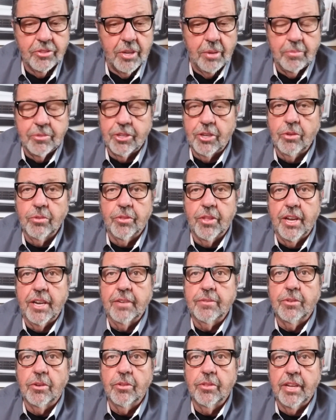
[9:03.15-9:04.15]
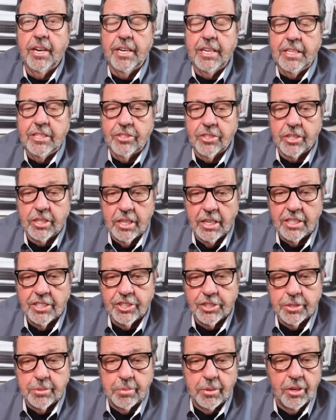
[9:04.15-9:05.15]
I'm so thankful that he's a
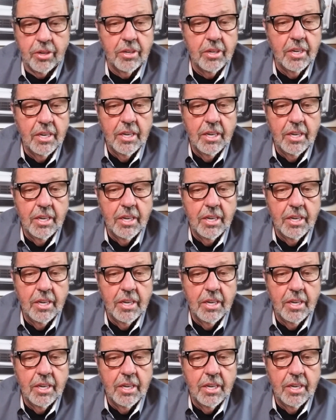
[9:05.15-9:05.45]
customer,